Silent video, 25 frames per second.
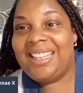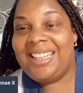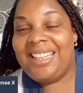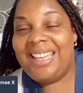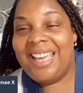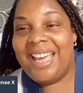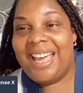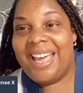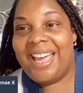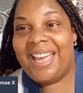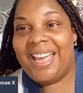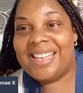
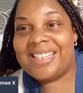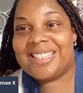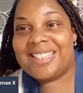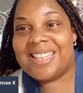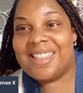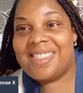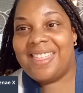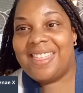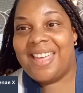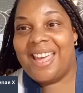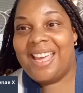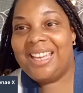Yes,
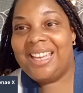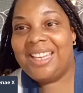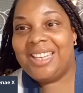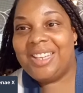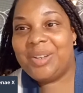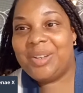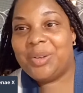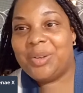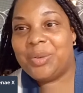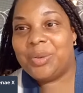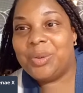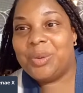
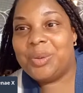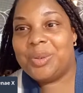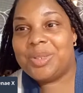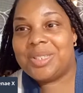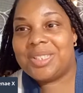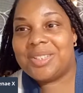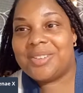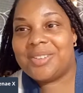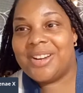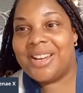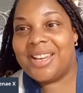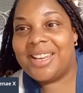thank you,
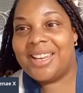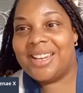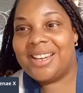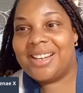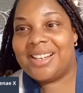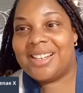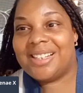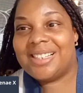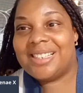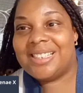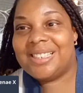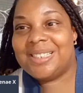Roots
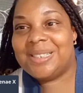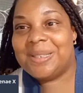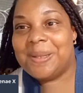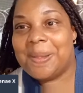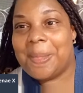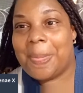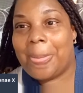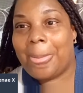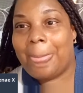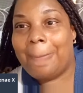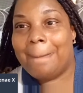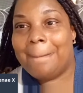Reggae
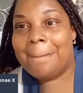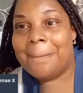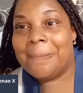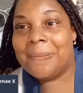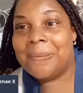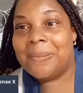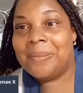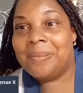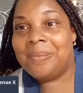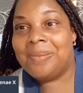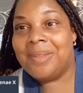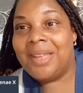Girl.
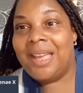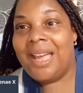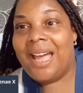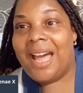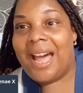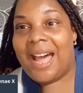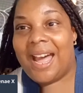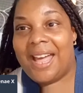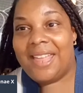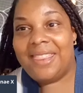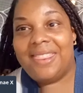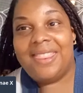
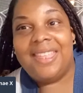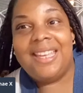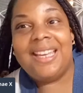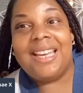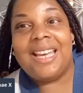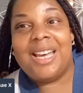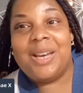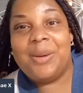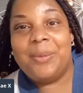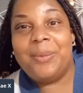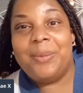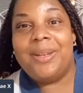I
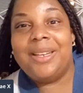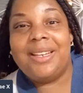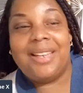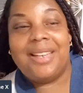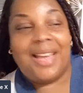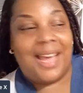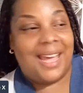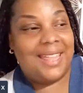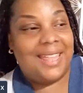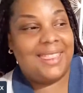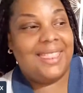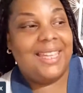think I
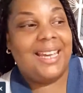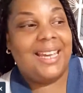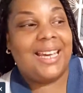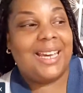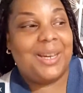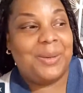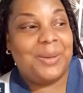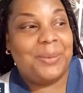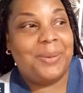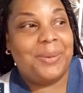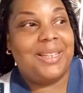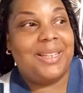
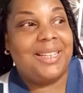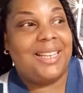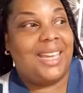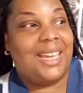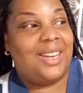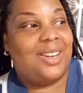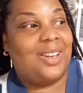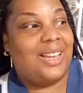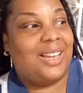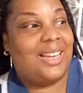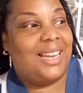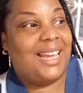will
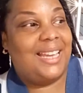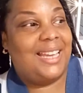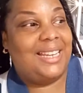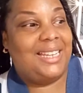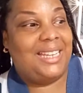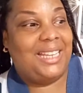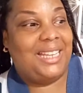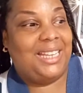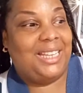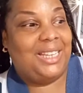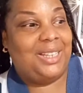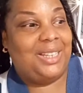get all
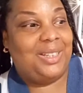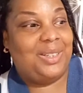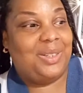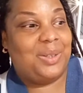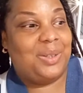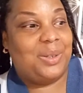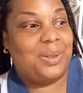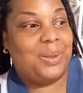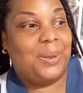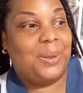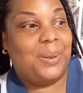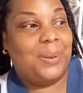I need,
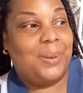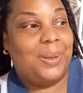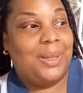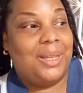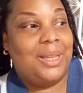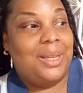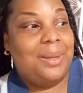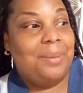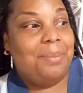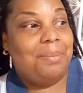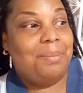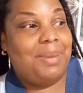you know,
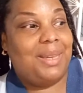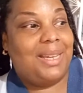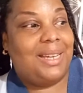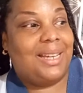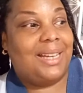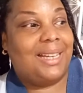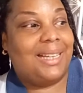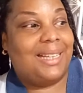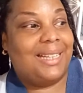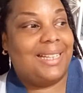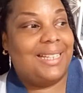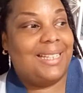
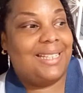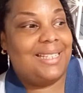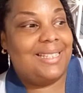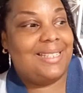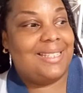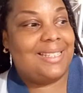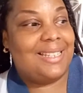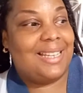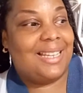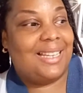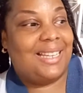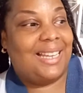
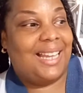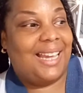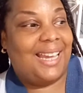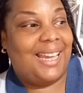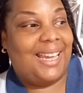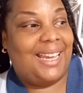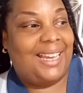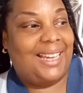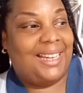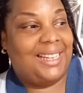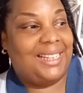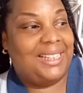because
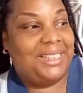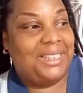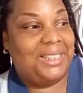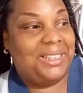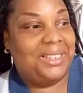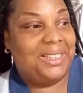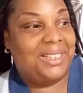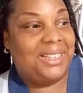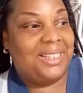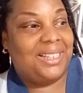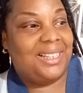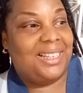like
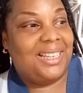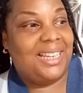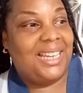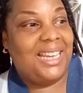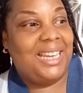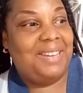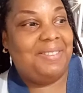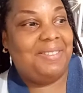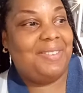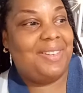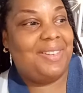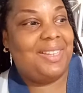
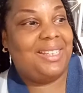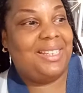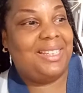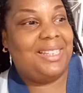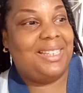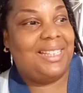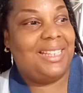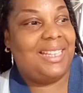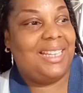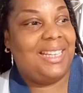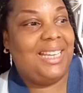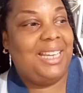
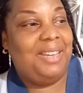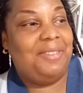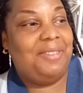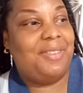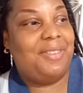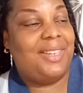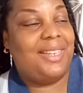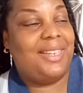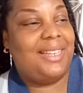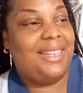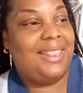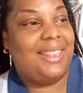even
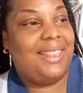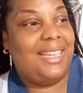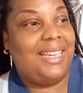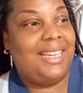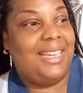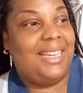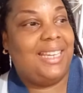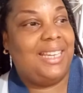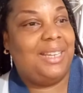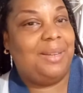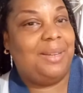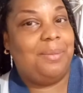
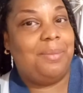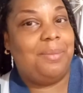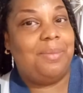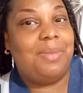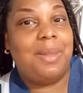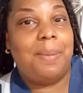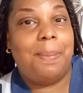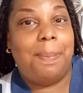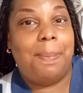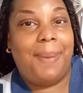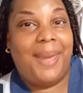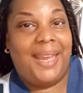
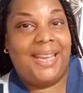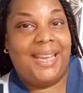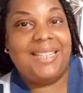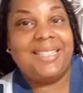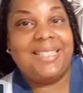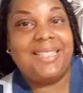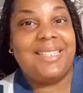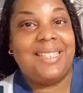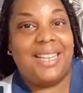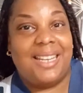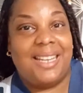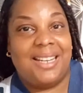the
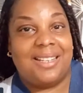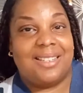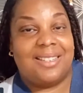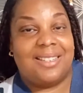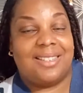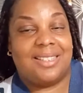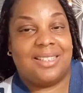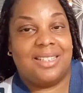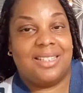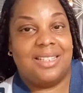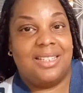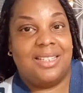
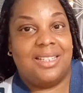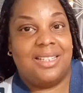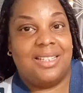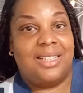basics